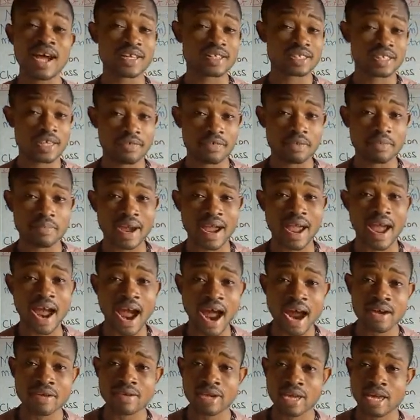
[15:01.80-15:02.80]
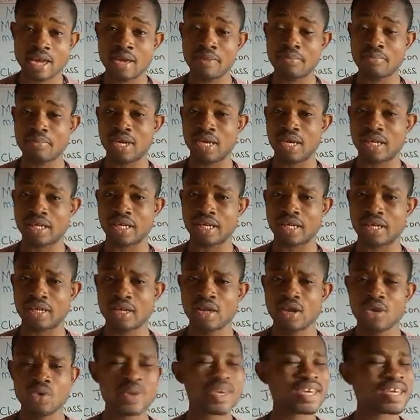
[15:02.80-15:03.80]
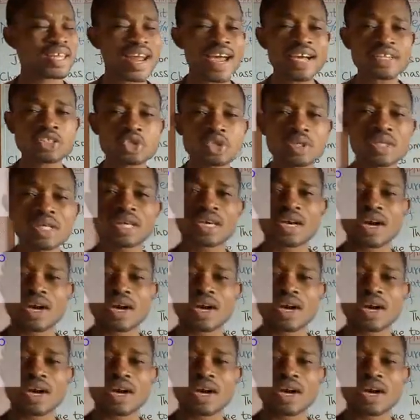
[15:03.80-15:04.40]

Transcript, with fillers: as given by R.A. Millikan. We can actually